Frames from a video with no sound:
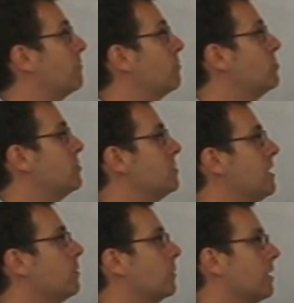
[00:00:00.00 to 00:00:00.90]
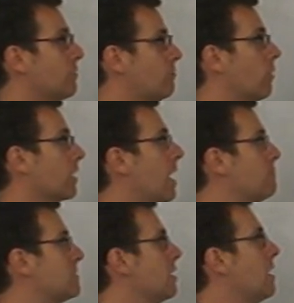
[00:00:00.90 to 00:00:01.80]
of fruit juice equally into 4
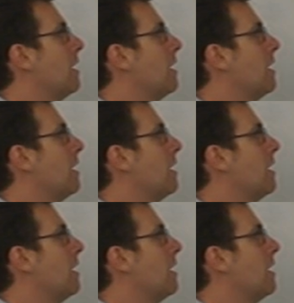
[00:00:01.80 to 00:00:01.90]
cups.